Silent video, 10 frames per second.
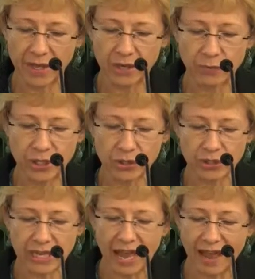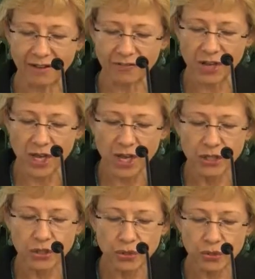And we usually have
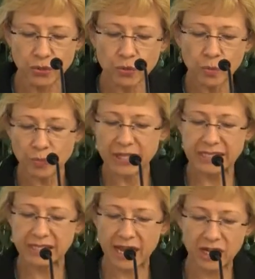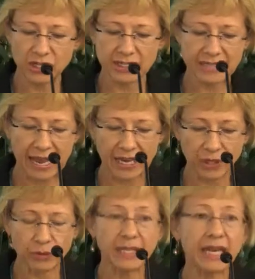two presentations
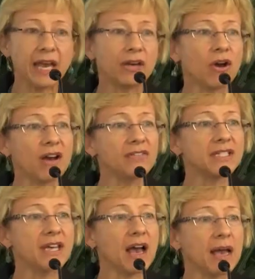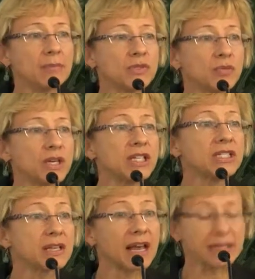annually, and oftentimes we
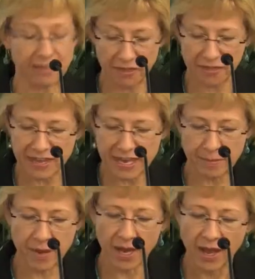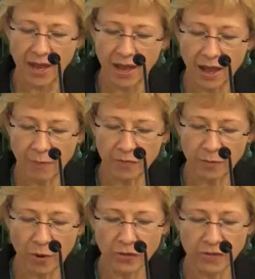select a theme um,
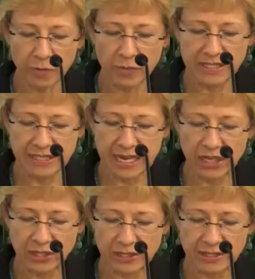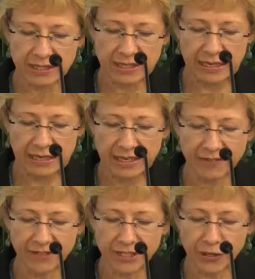for both of the presentations in any
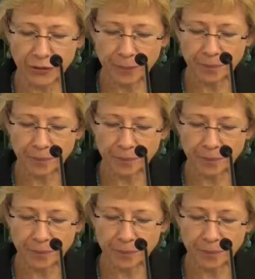given year.